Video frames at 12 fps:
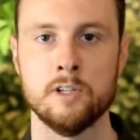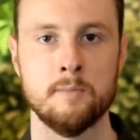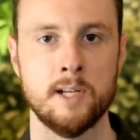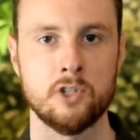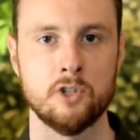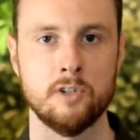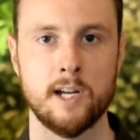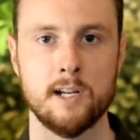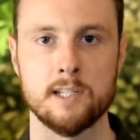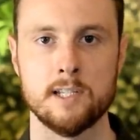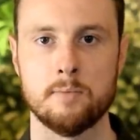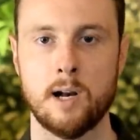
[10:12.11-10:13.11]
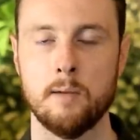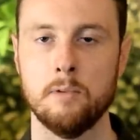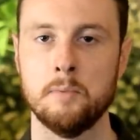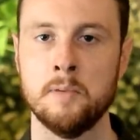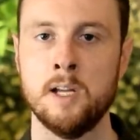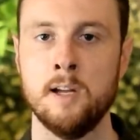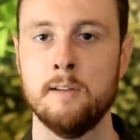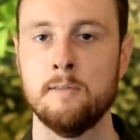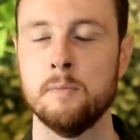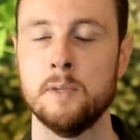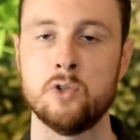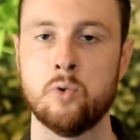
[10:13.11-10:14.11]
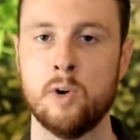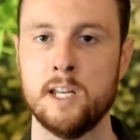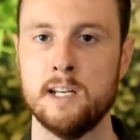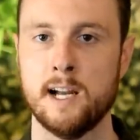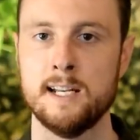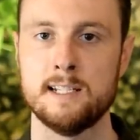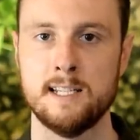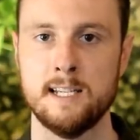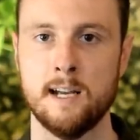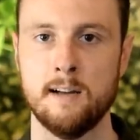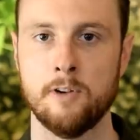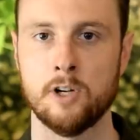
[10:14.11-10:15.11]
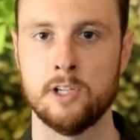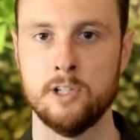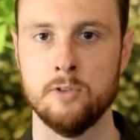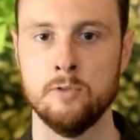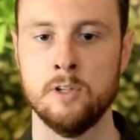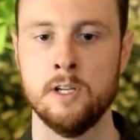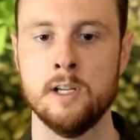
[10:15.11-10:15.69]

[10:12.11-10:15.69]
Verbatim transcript: or dimensional analysis problem from the 2019 FRQ.